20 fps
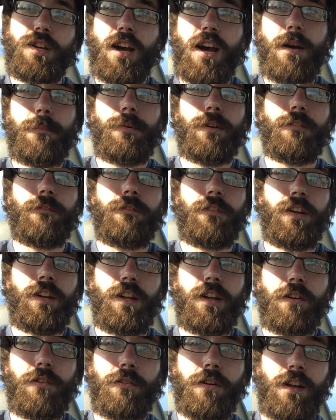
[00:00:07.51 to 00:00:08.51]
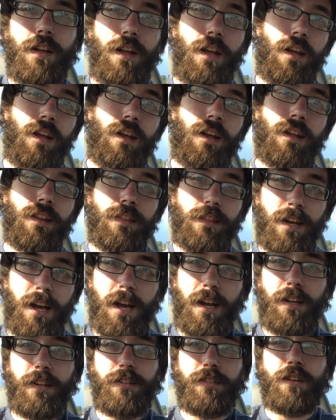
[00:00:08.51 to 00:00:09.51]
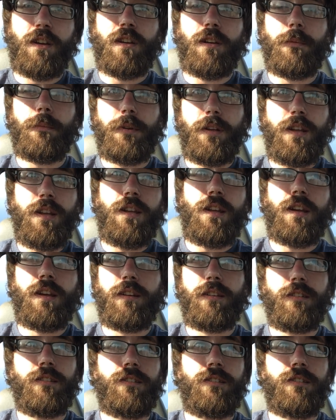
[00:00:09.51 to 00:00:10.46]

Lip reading: topic video, and that is going to be